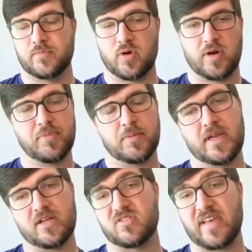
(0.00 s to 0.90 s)
We're
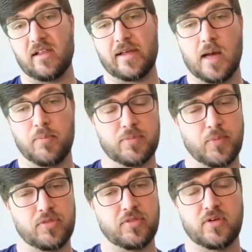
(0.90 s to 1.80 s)
implementing scaling up with
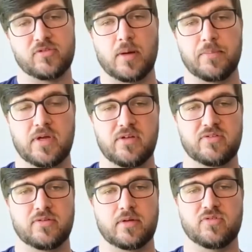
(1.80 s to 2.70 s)
both of those
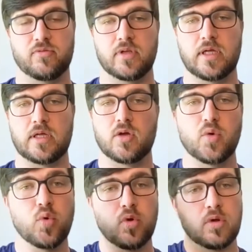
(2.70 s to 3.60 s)
companies. So it's a really
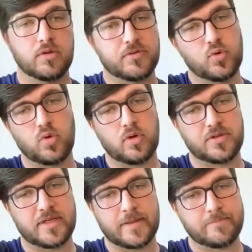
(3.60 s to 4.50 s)
cool
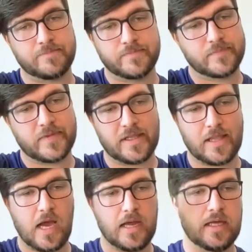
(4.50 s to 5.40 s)
tool to
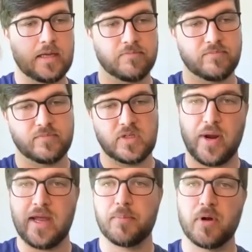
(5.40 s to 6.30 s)
aligning
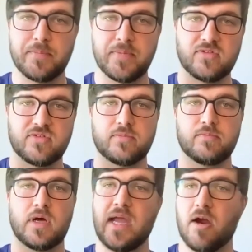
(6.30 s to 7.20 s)
brand purpose,
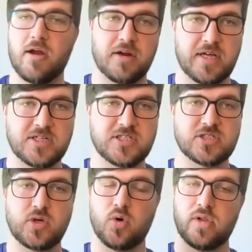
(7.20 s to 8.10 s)
big, hairy,
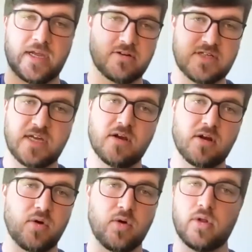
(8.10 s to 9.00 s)
audacious goal, like your
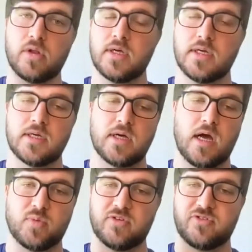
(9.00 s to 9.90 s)
10-year goal,
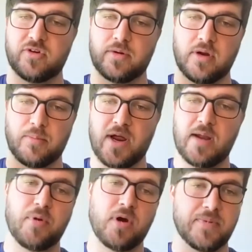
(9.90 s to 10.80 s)
as well as your
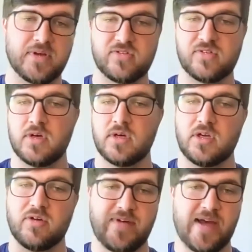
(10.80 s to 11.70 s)
brand purpose,
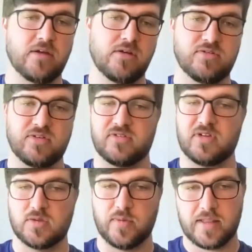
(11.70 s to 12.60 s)
your values in
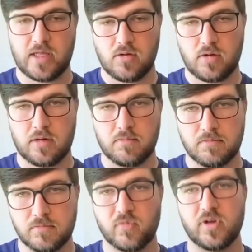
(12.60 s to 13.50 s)
such a way that you can
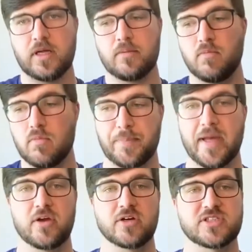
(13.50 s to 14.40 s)
really
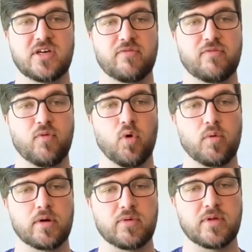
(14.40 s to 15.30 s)
propel yourself
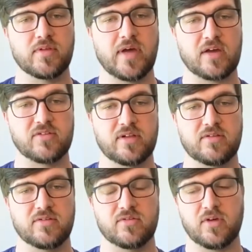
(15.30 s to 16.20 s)
forward with
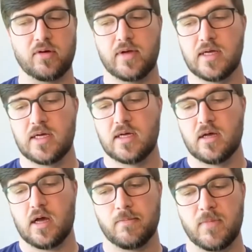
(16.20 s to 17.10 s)
excellence. And so,
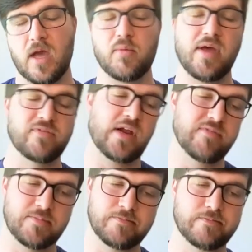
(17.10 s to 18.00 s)
yeah, we have kind
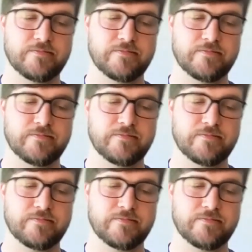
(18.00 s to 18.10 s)
of a